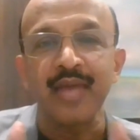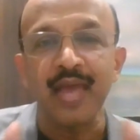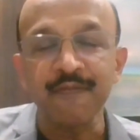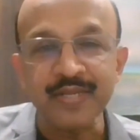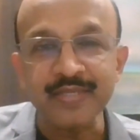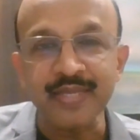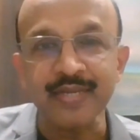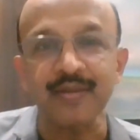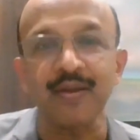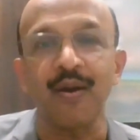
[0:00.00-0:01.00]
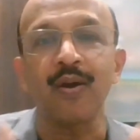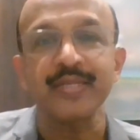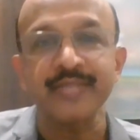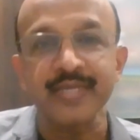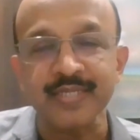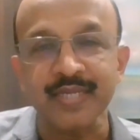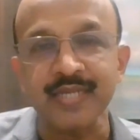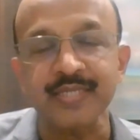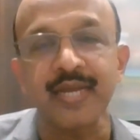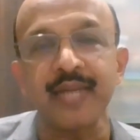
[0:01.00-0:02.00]
everything, all this
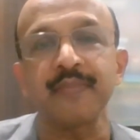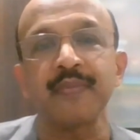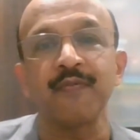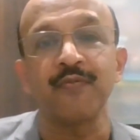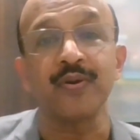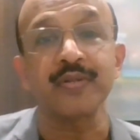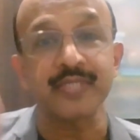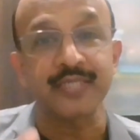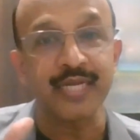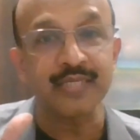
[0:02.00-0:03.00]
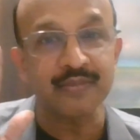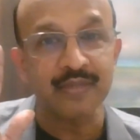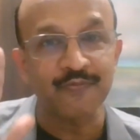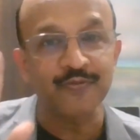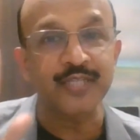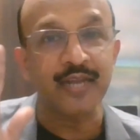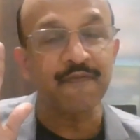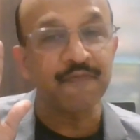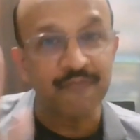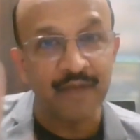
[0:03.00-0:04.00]
is done for
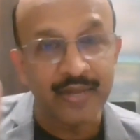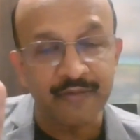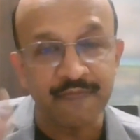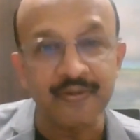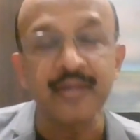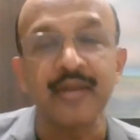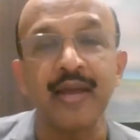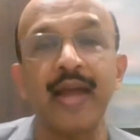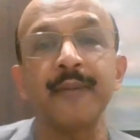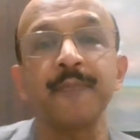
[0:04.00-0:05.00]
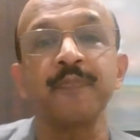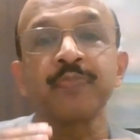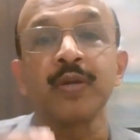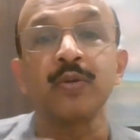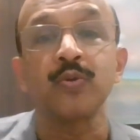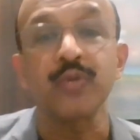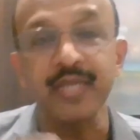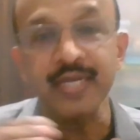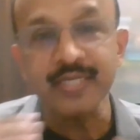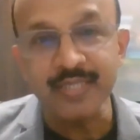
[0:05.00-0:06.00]
step 5, and to
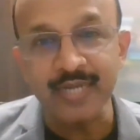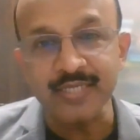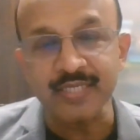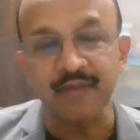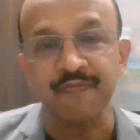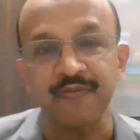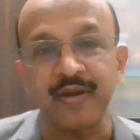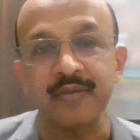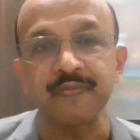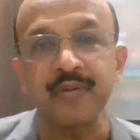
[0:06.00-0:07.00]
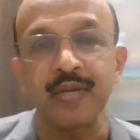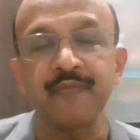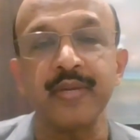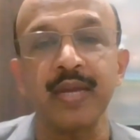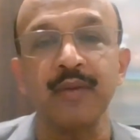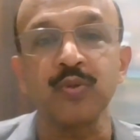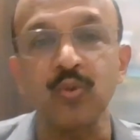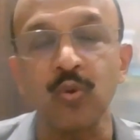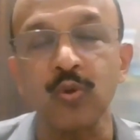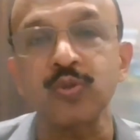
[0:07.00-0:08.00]
reach that step 5, we have to
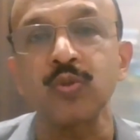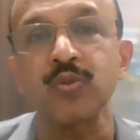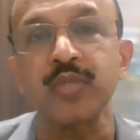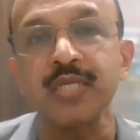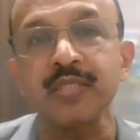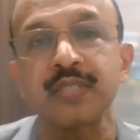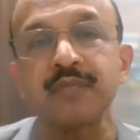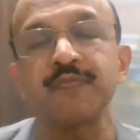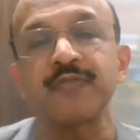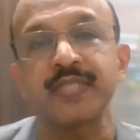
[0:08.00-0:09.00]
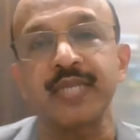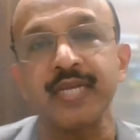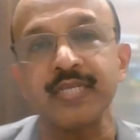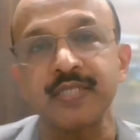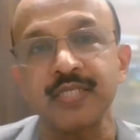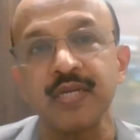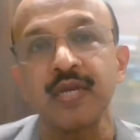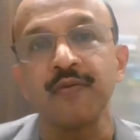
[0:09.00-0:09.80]
go through these stage